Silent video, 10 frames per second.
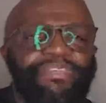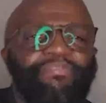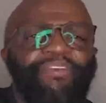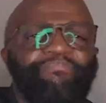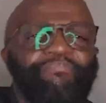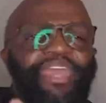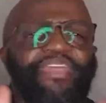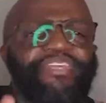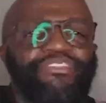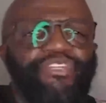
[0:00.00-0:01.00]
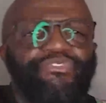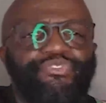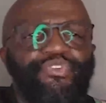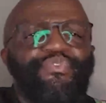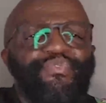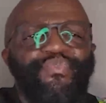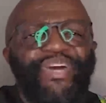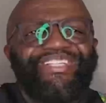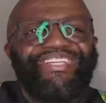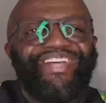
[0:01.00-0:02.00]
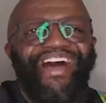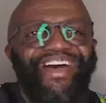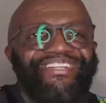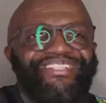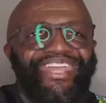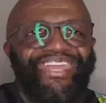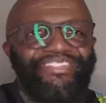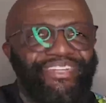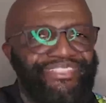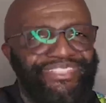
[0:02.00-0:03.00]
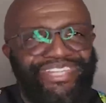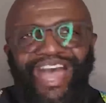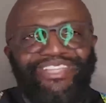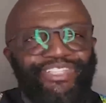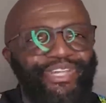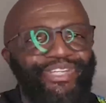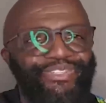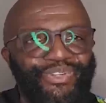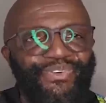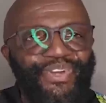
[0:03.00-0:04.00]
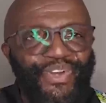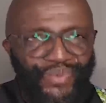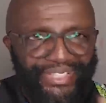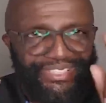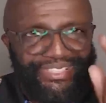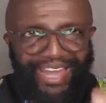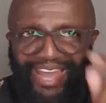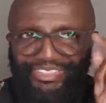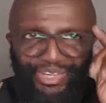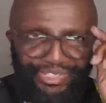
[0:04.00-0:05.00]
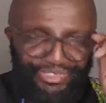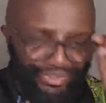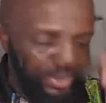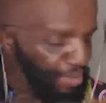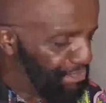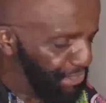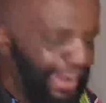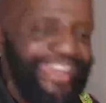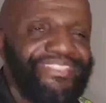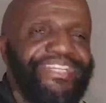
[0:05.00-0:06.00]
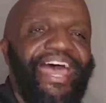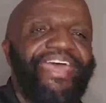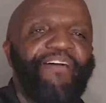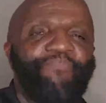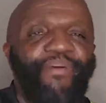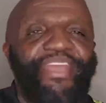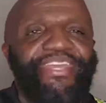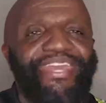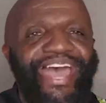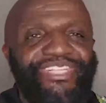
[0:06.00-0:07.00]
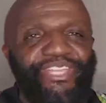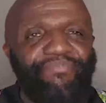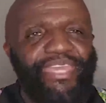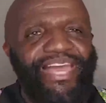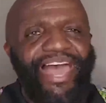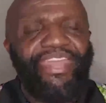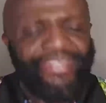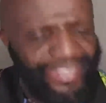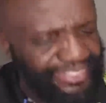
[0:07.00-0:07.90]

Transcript: Be committed to do what God says because God's going to do what God's going to do. Oh, praise God. I pray you got something out of